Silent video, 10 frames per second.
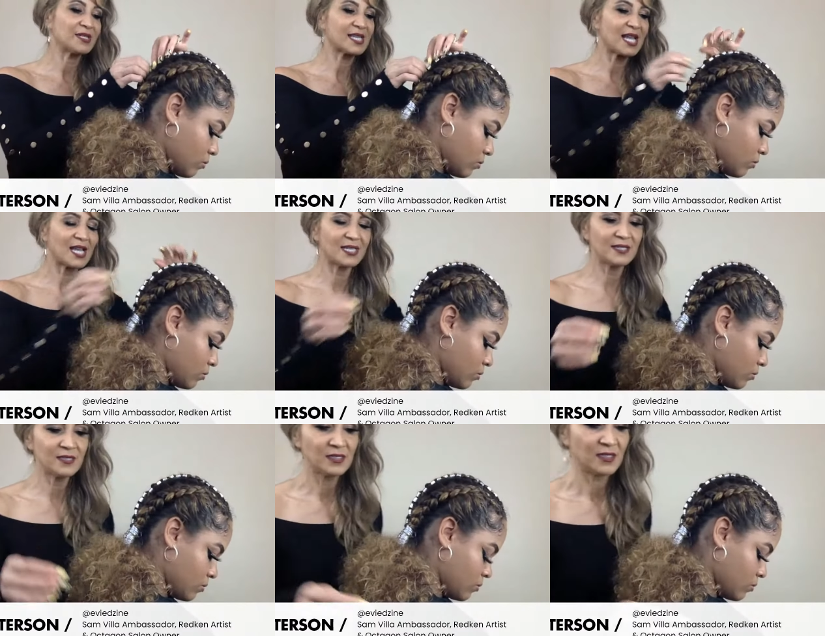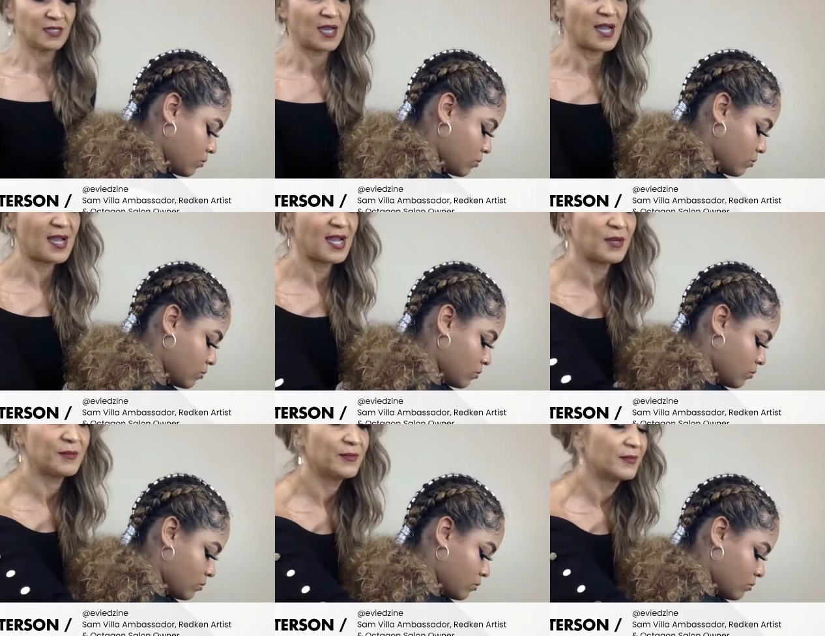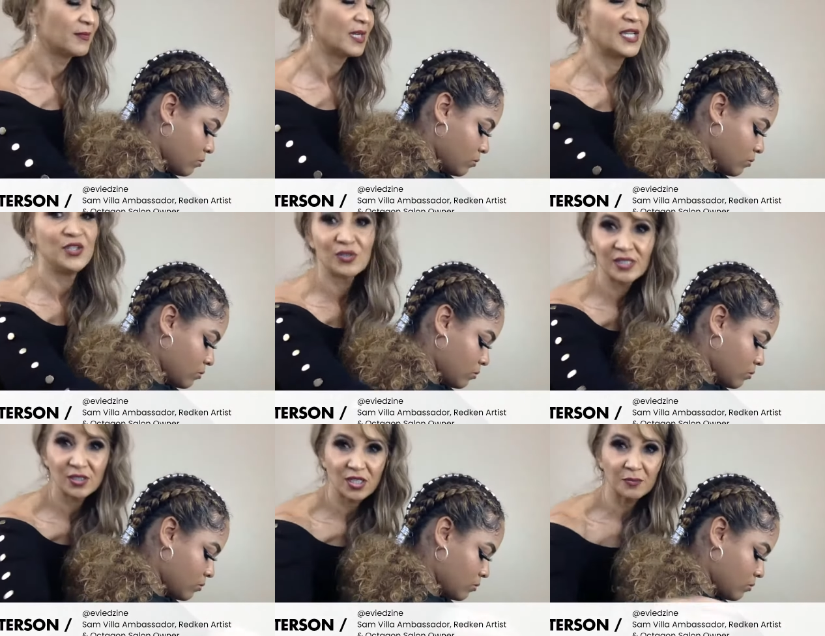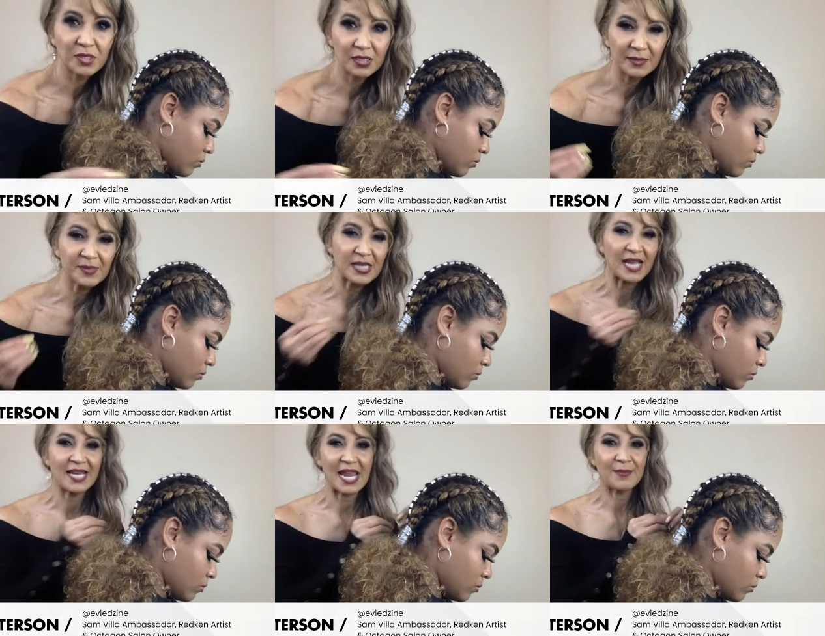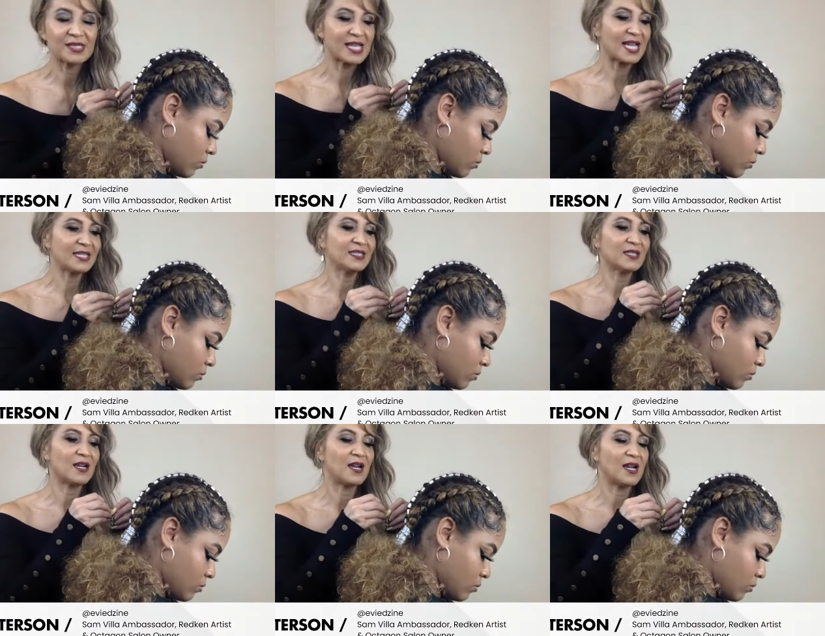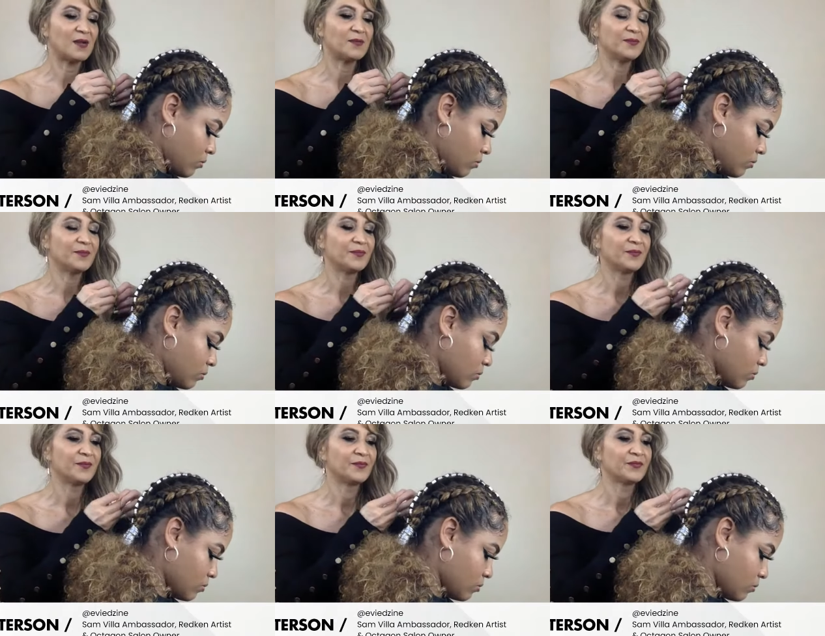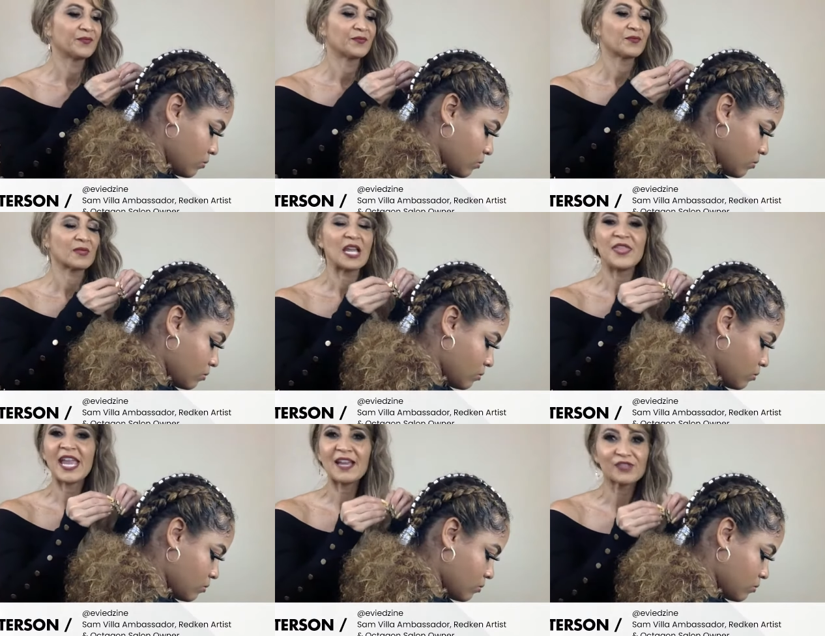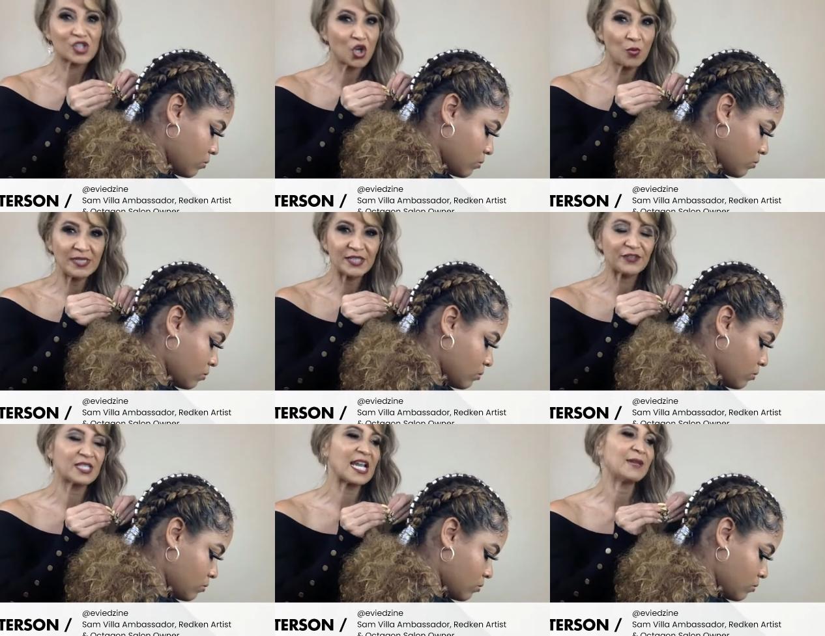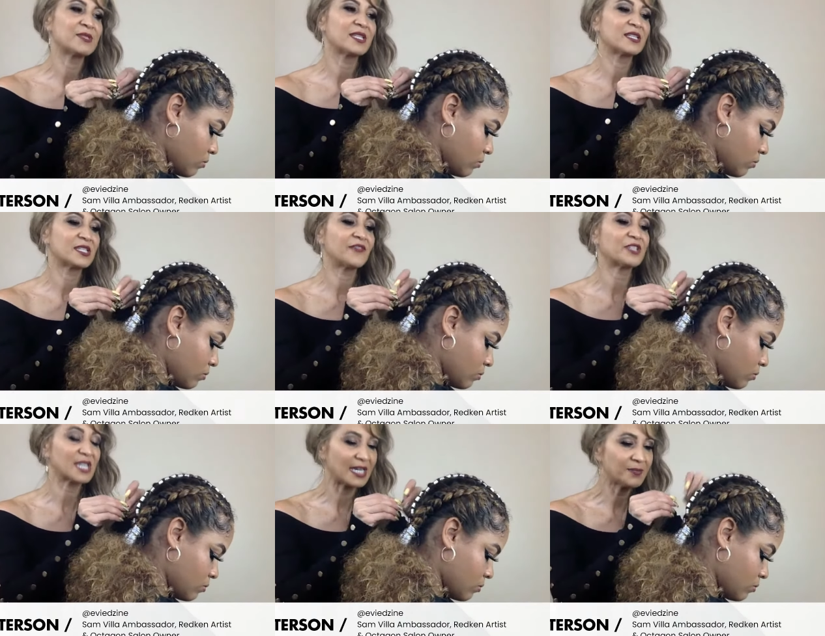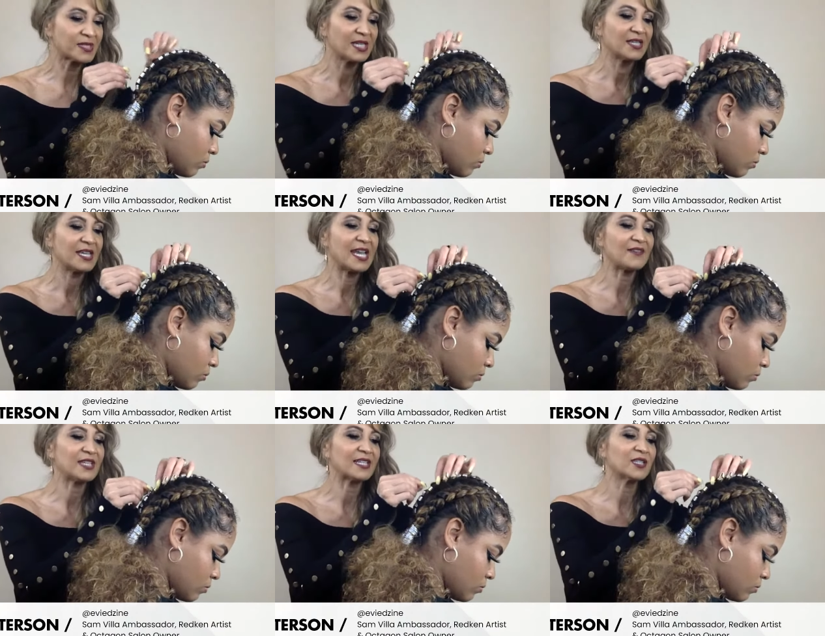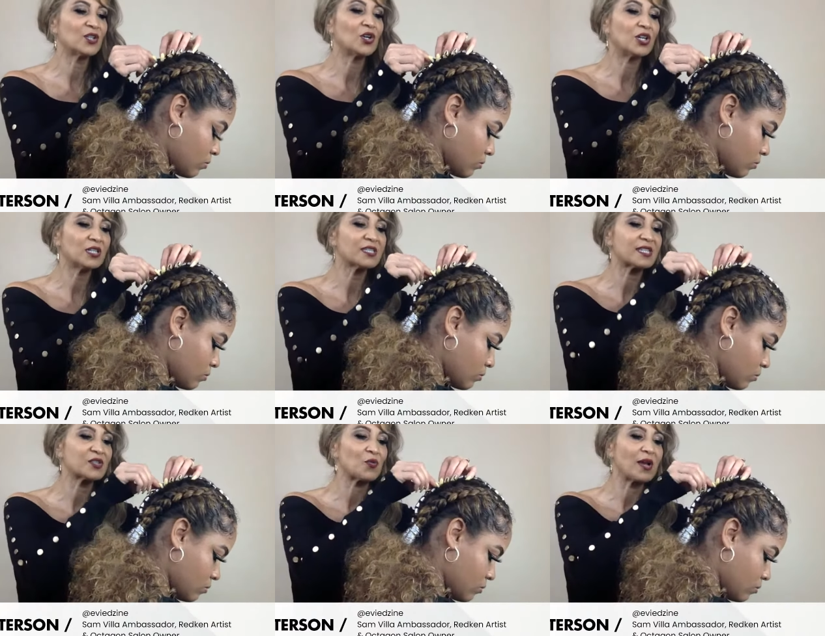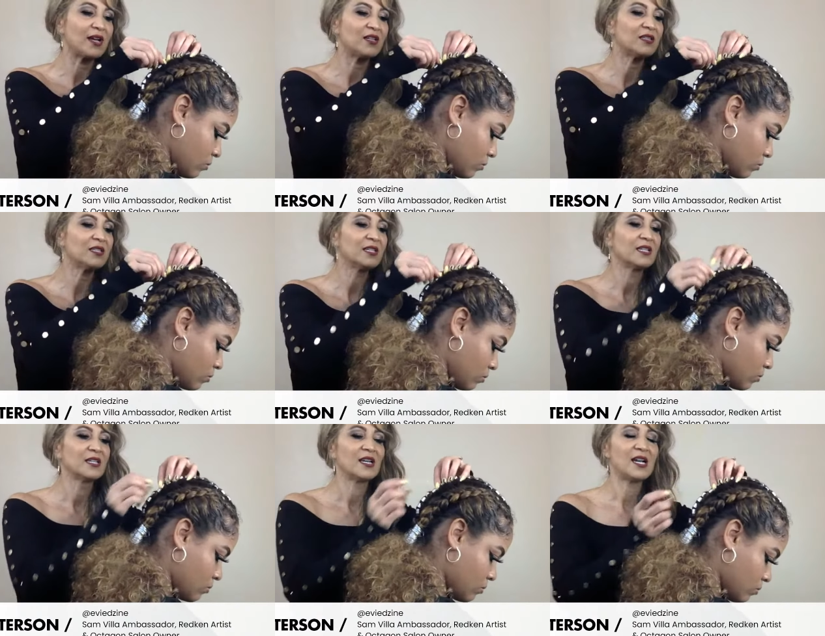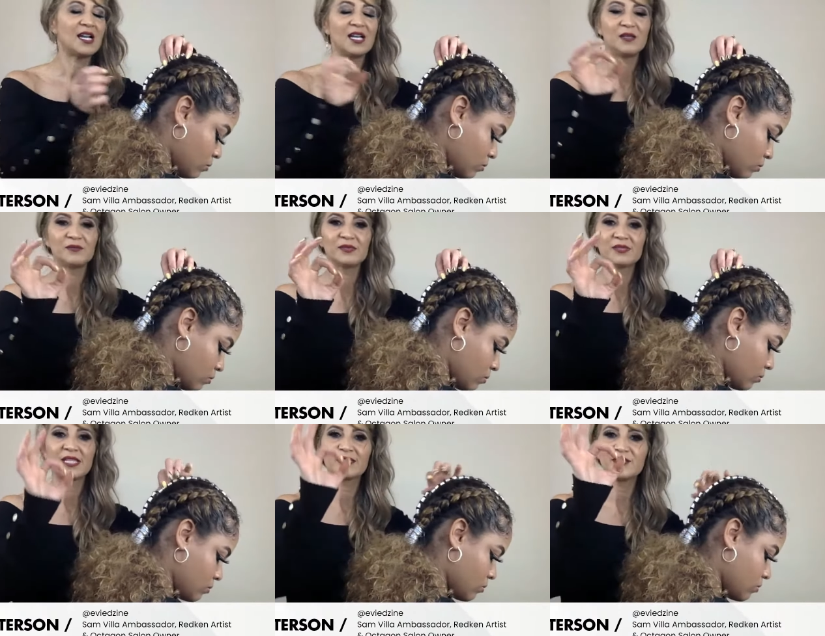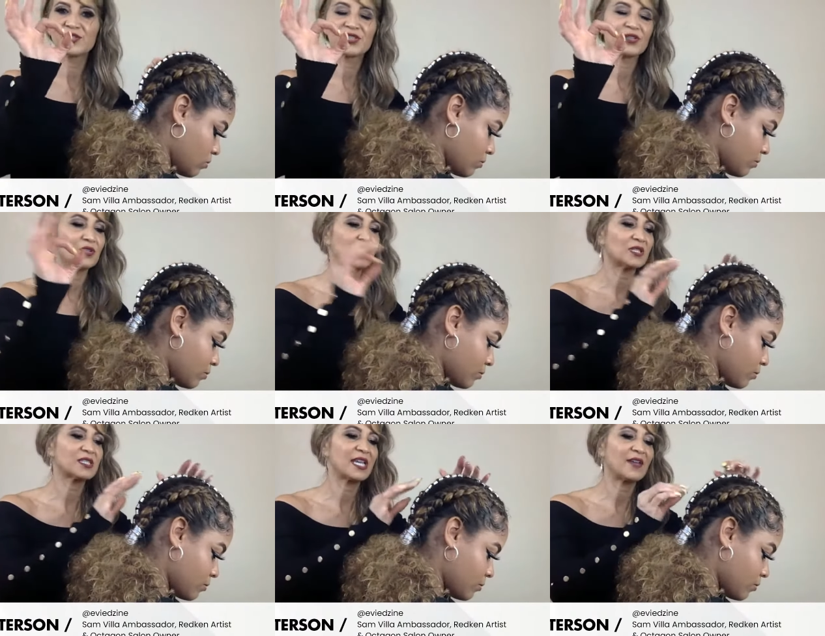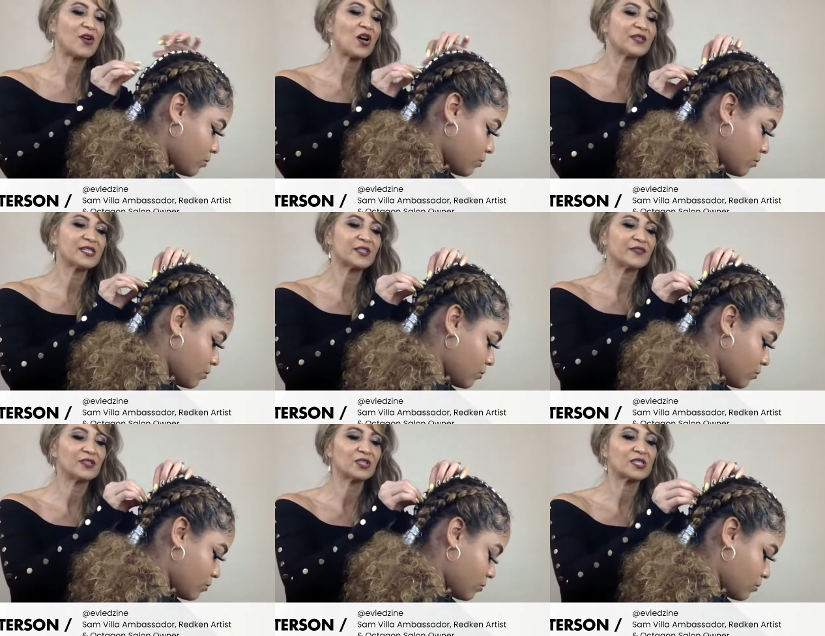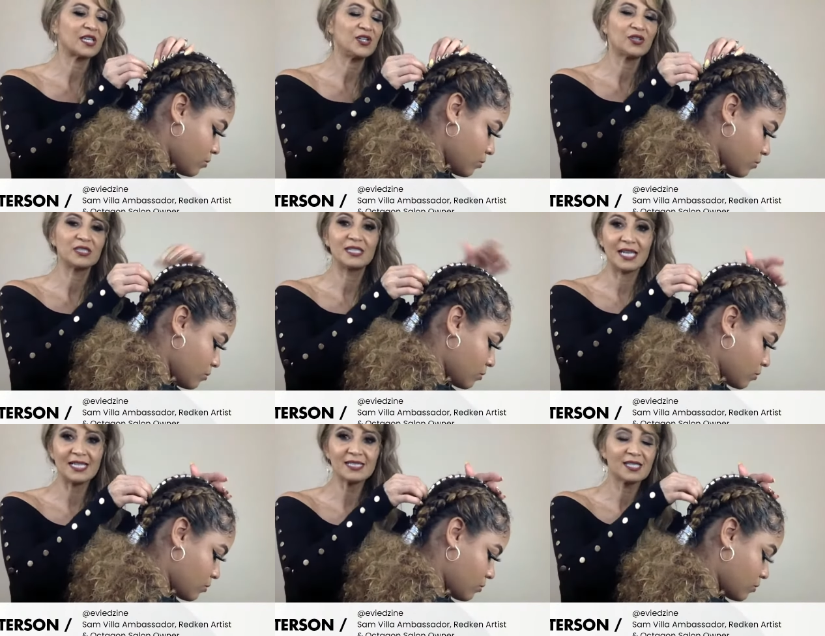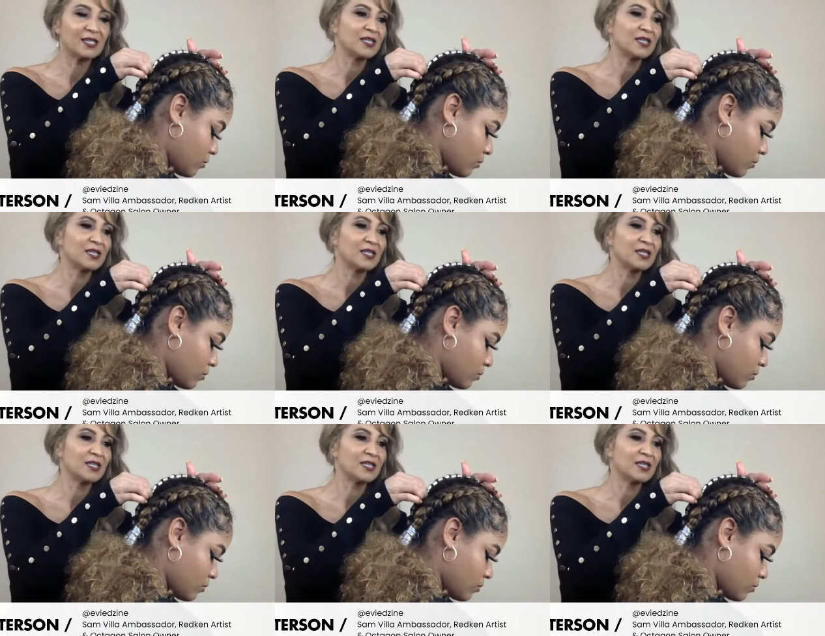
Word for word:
Speaker 1: Amazon, um, and you could look up clips on Amazon. Um, and they have so many different times, different types. They have like little hooks as well um, like little circle hooks. They have all these different looks that you could get.